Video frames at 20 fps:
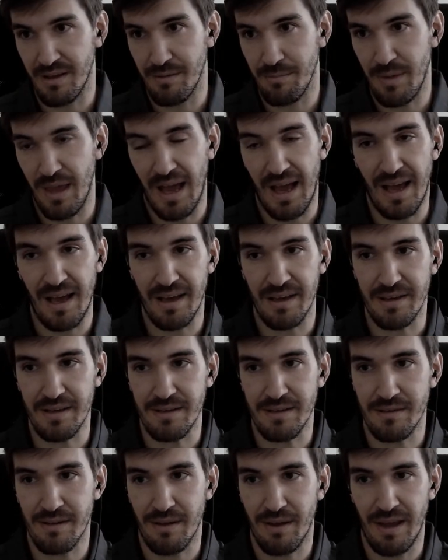
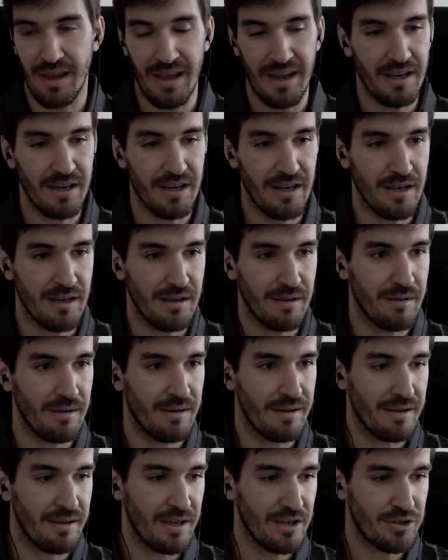behind
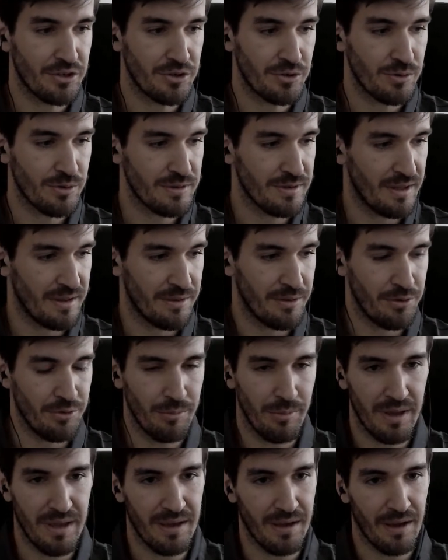any issues that you
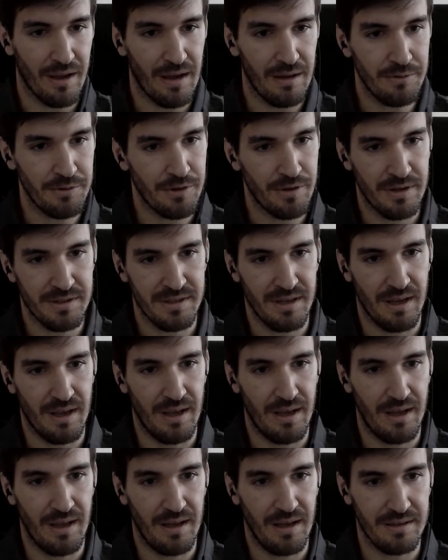may encounter as
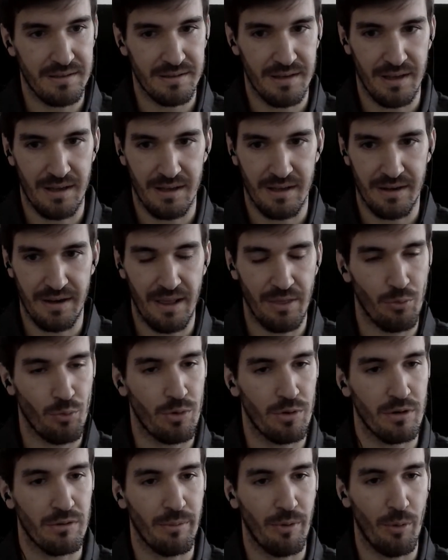a
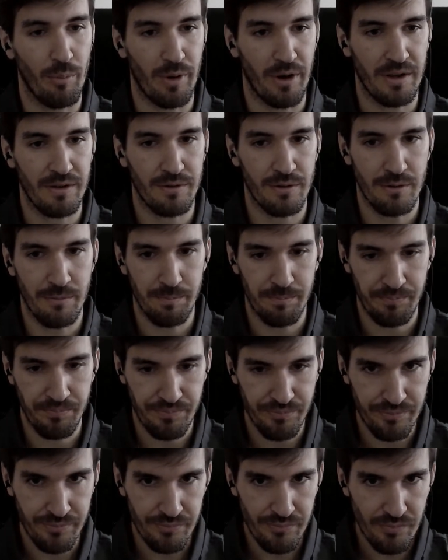network operator.
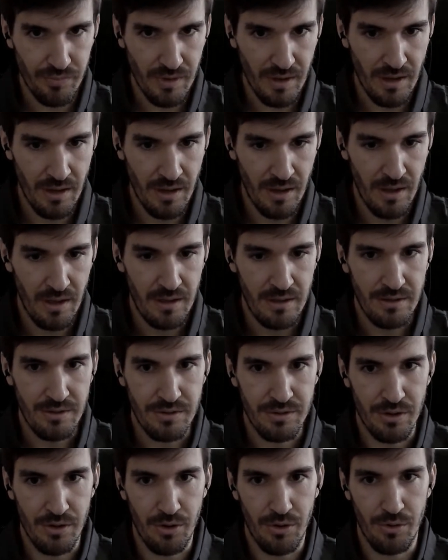
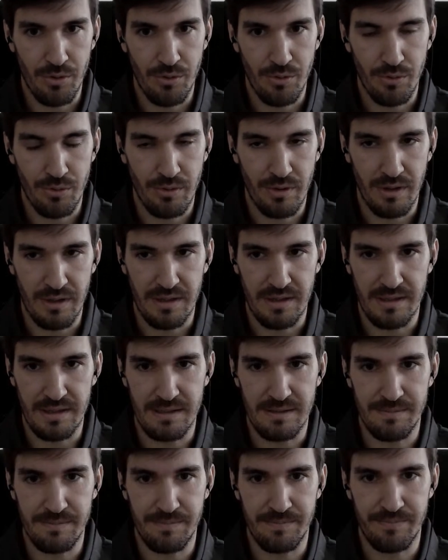So
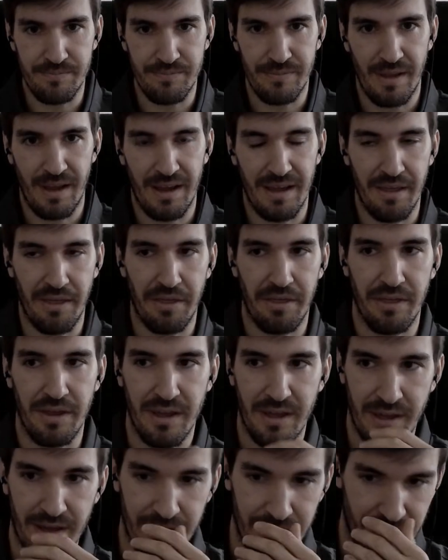I
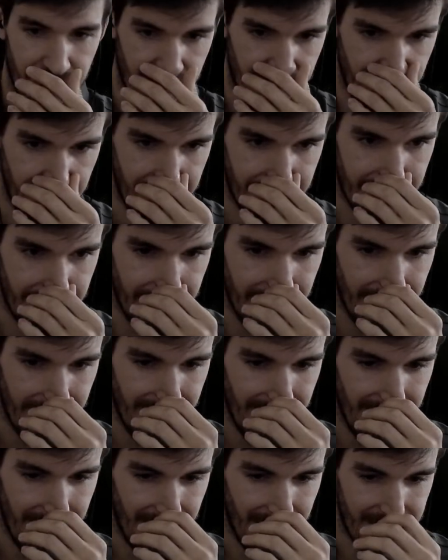think that,
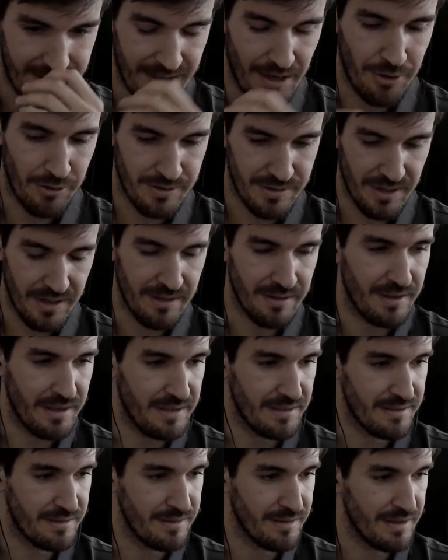as Dario said,
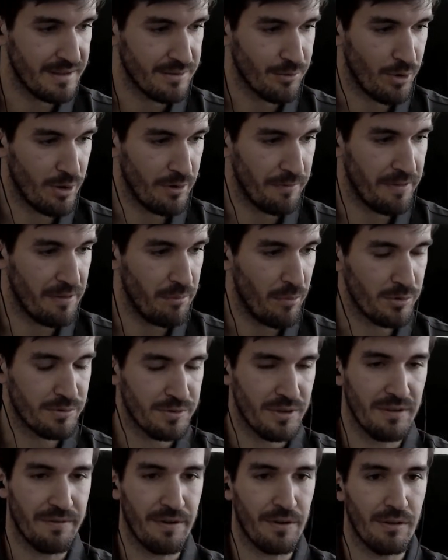is one of the most
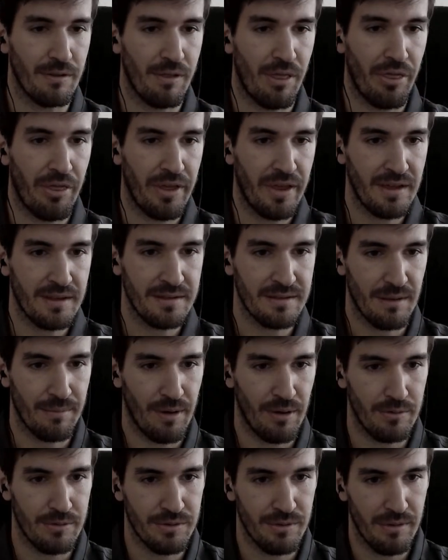difficult things
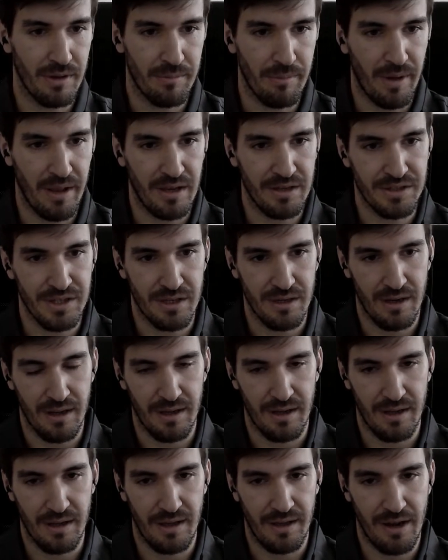about managing
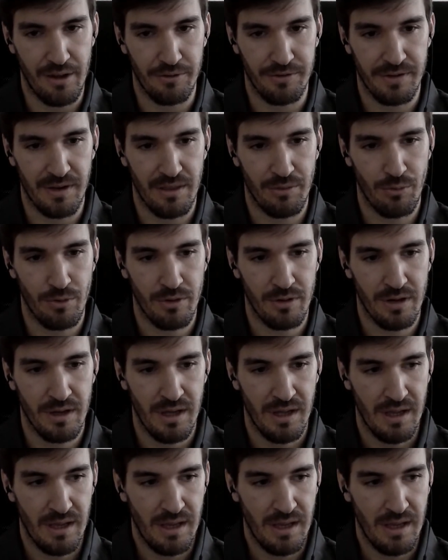an IoT network.